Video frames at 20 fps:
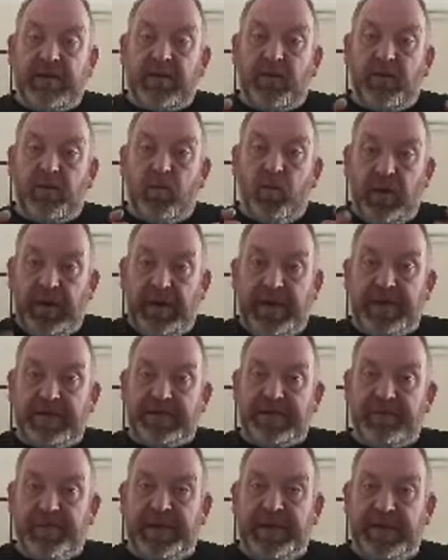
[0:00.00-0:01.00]
we as a
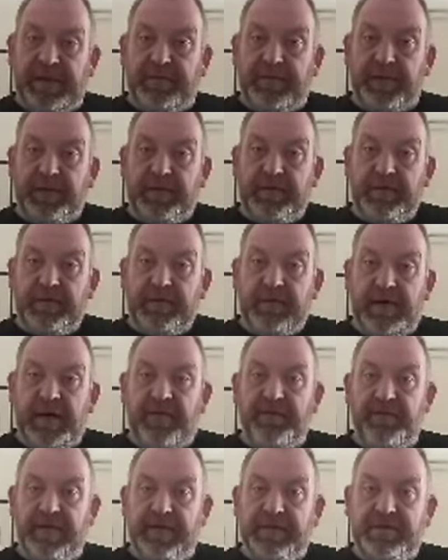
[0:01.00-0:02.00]
people
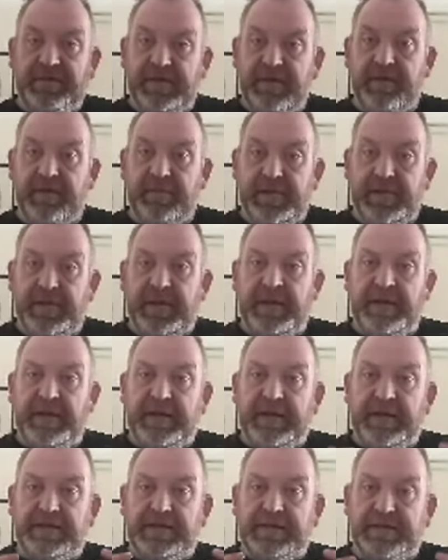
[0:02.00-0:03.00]
have a legitimate and
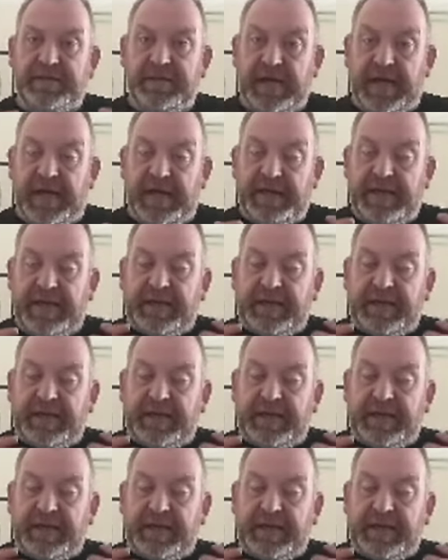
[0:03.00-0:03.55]
a